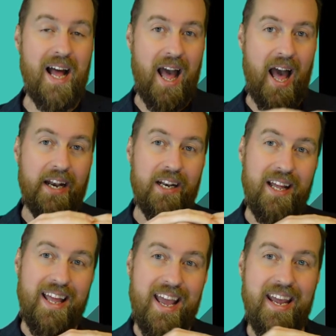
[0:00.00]
and
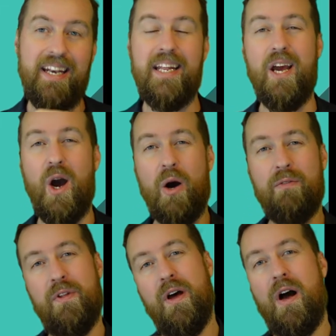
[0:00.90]
any
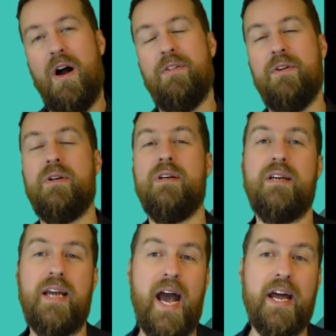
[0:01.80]
of the other
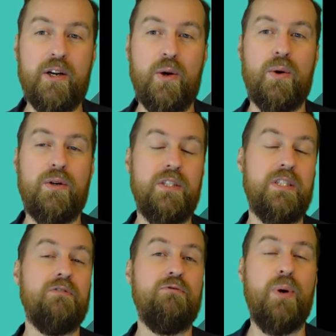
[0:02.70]

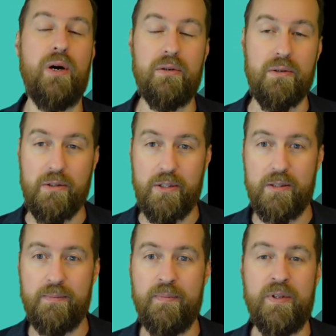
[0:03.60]
categories of partners.